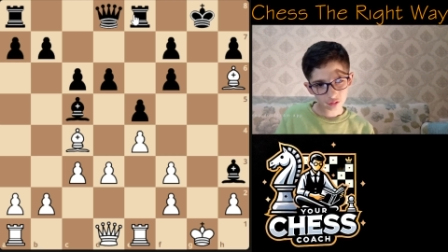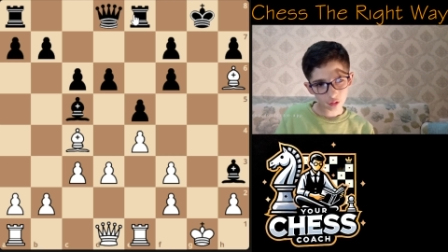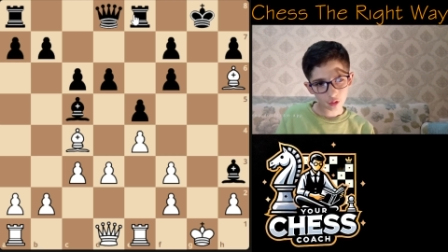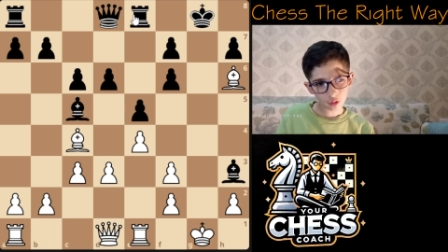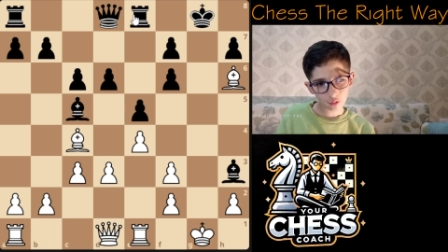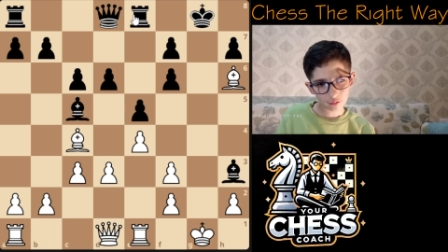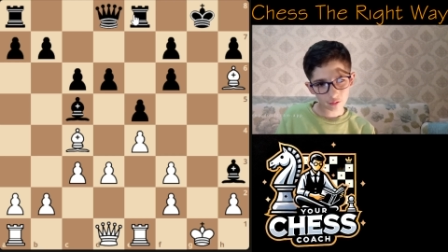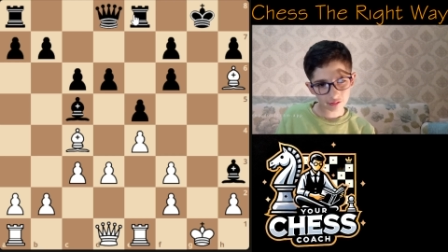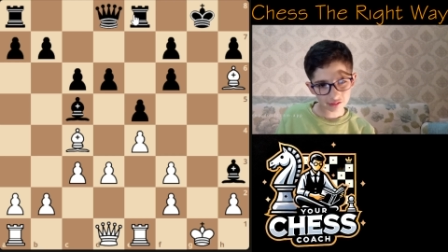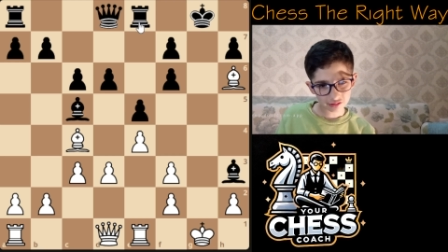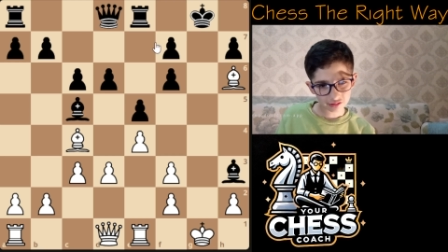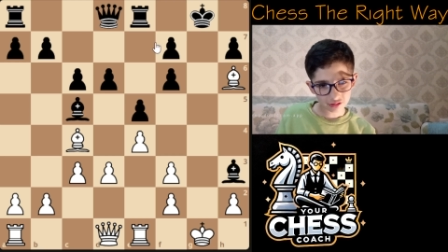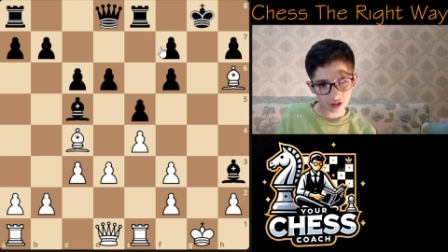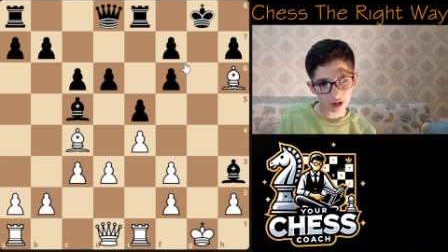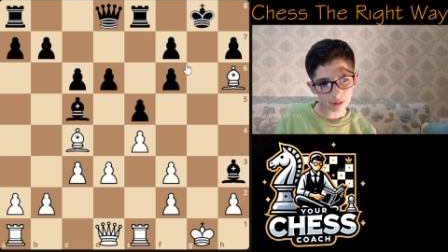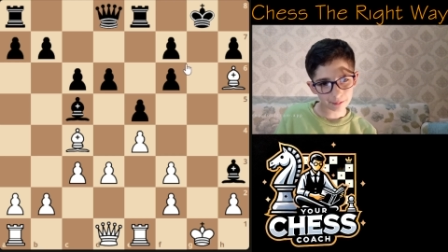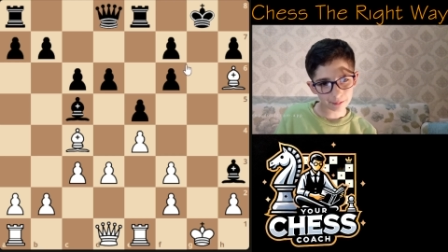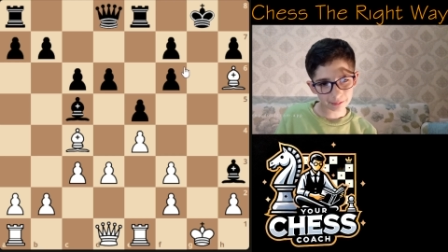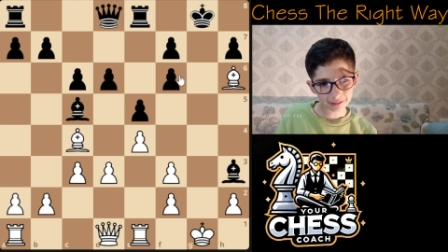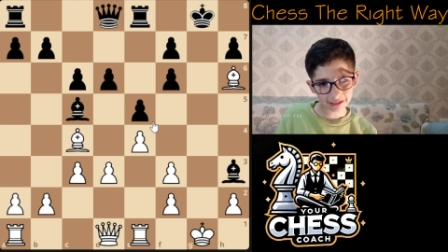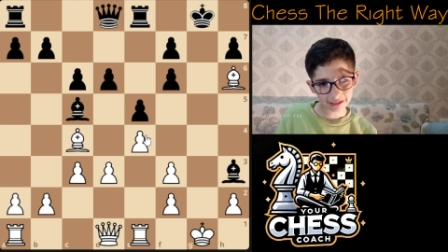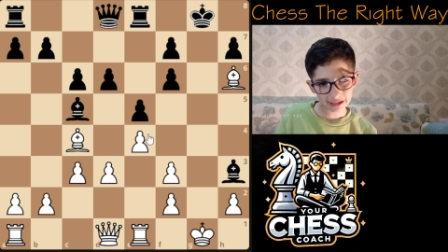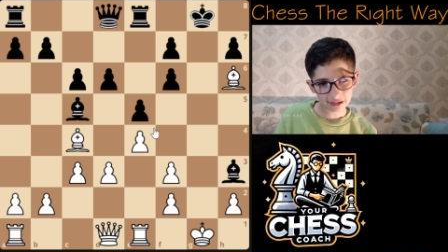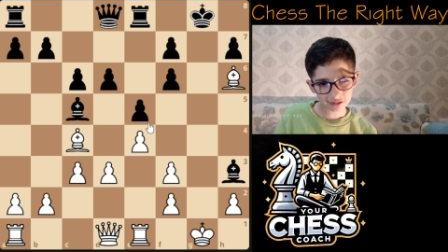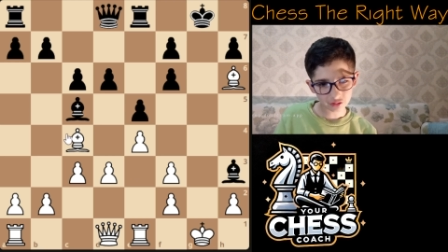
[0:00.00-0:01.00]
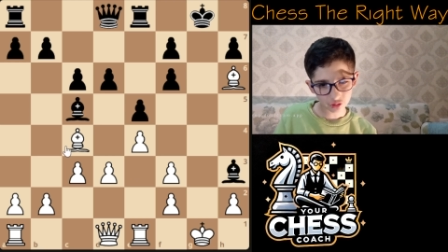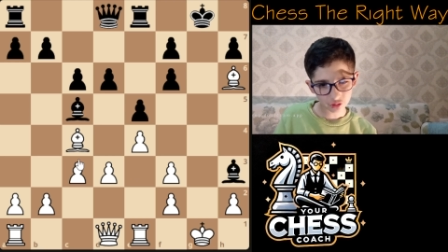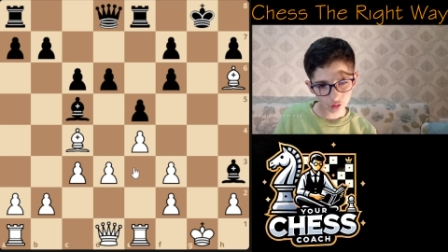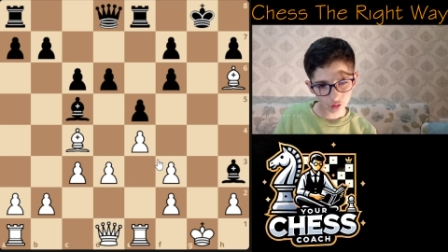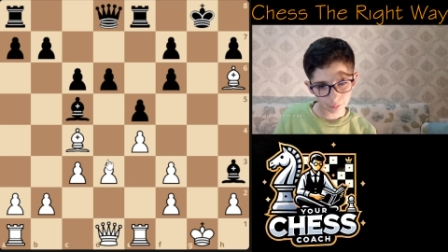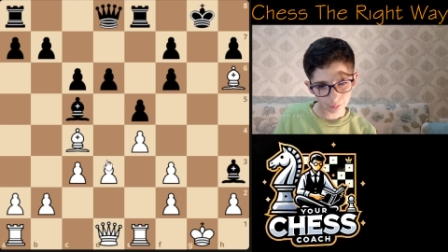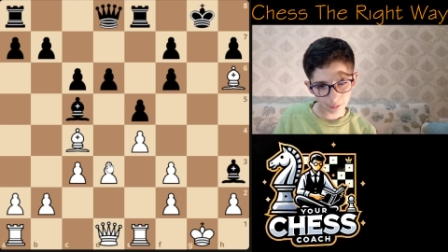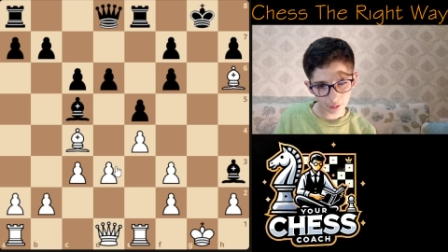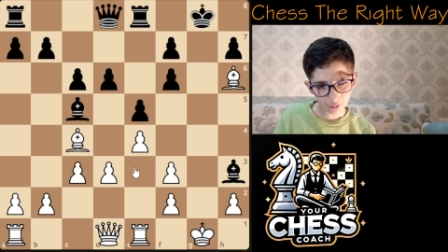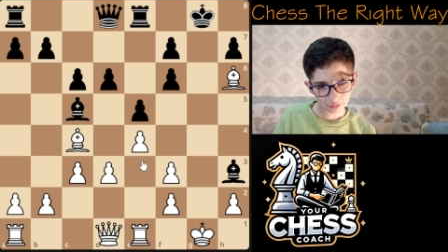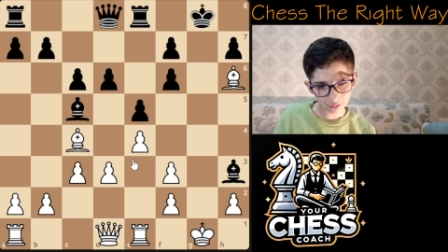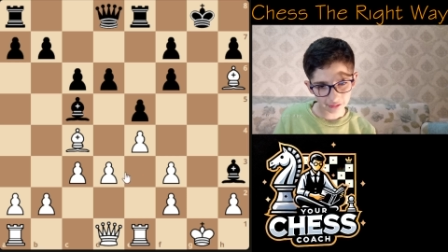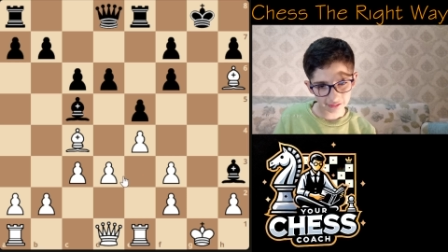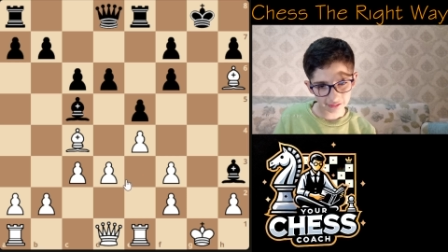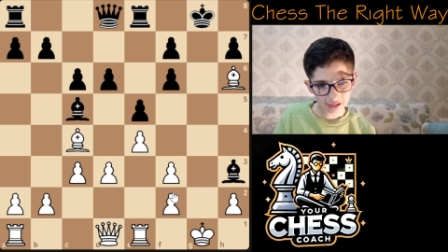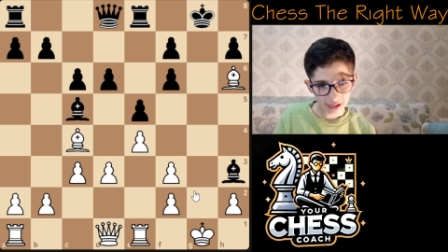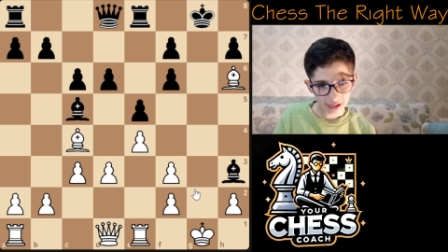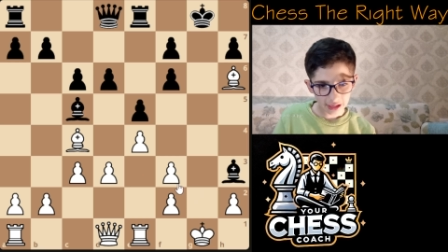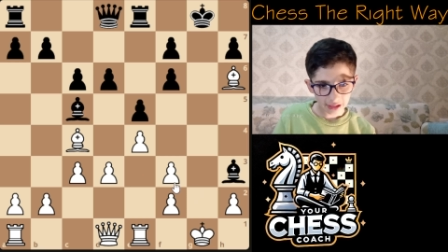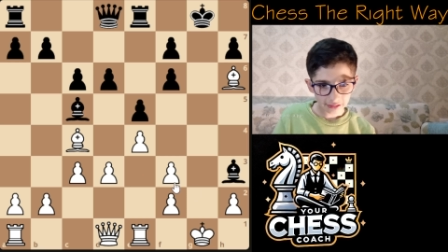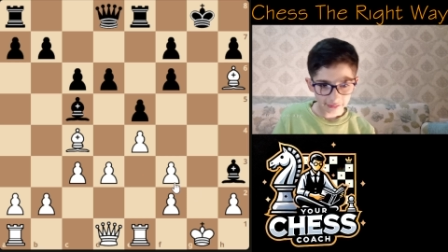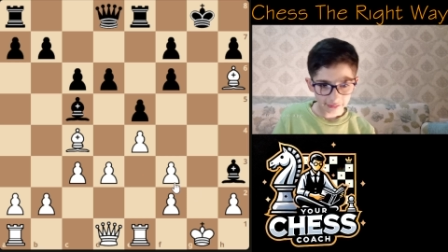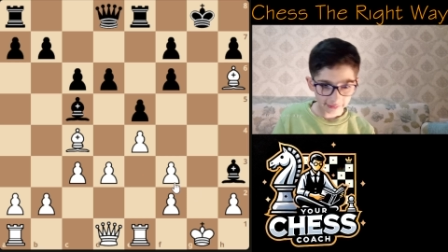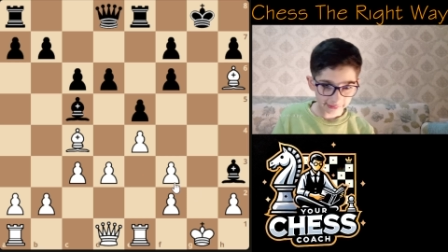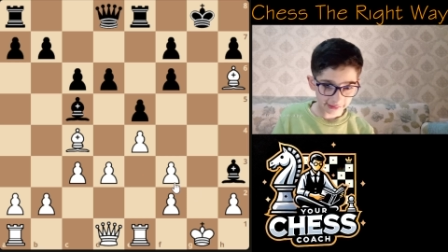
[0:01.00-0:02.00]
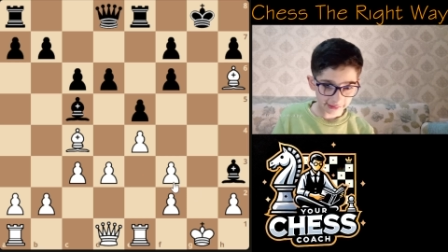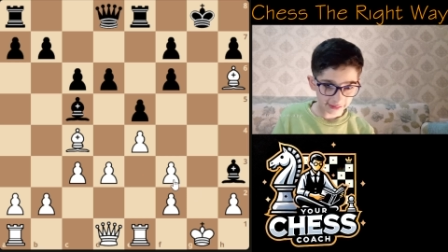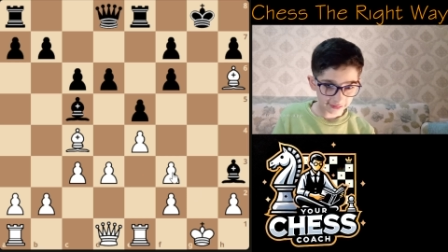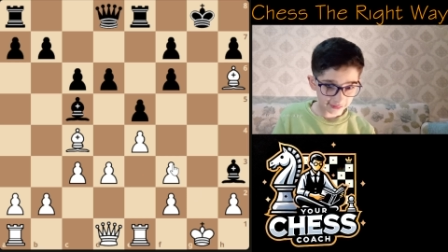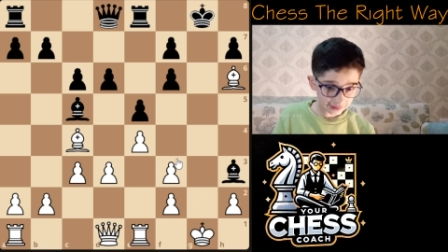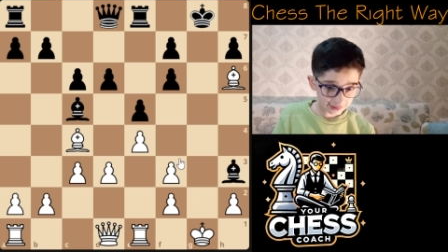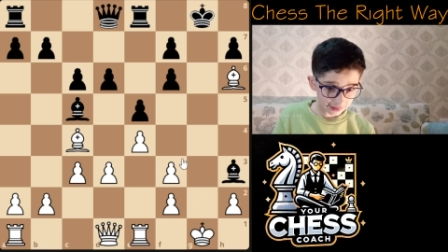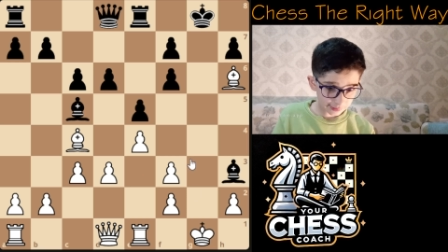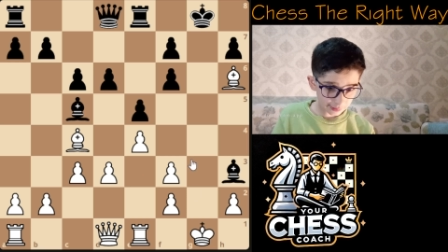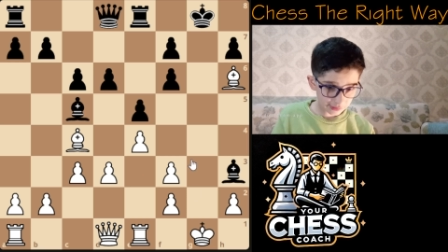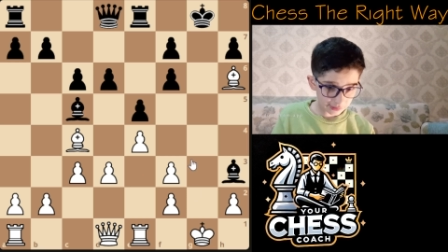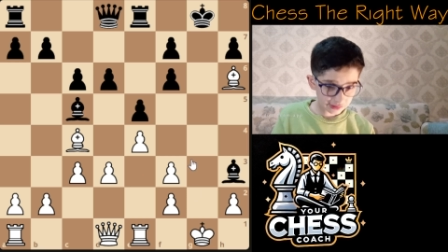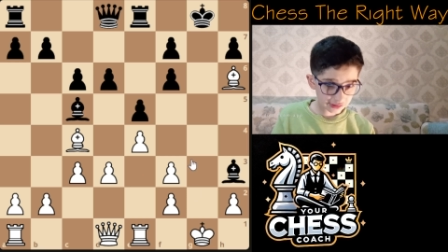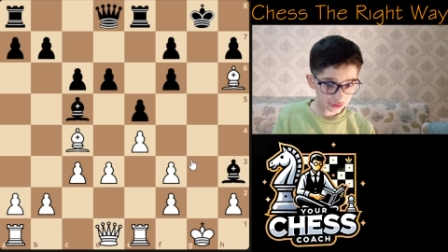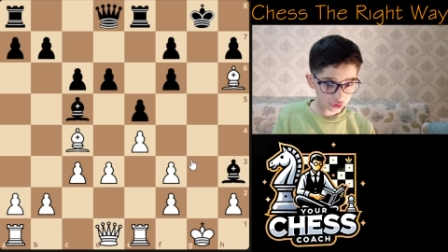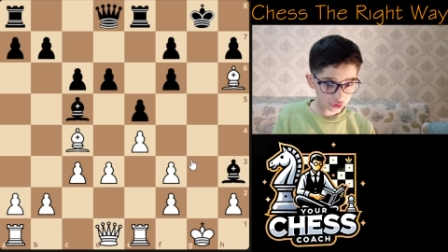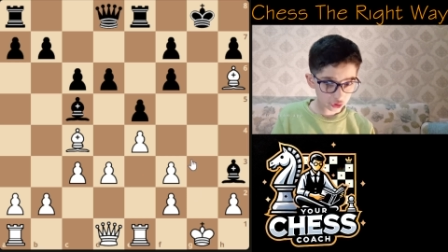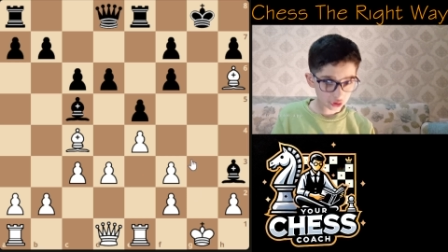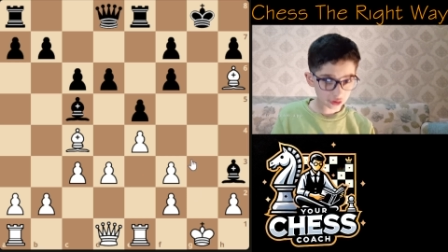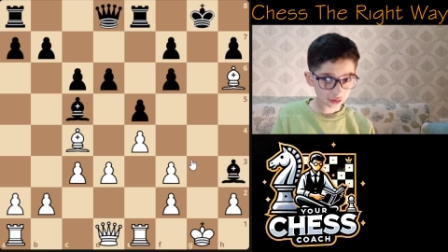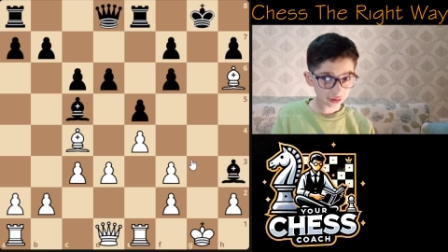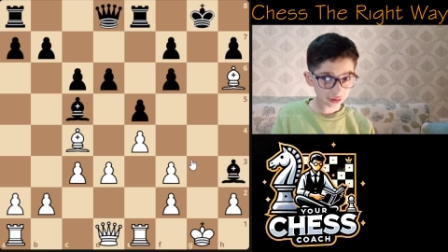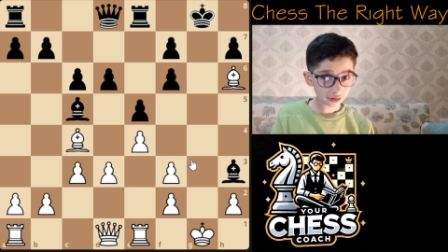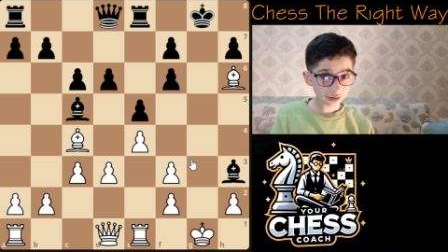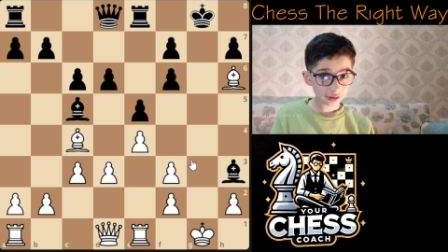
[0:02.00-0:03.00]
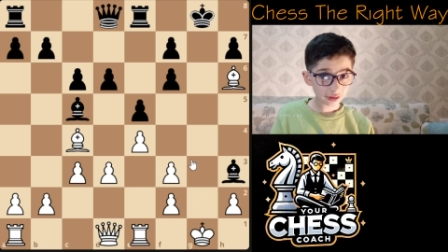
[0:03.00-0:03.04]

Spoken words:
always copycat your opponent. Like in this position,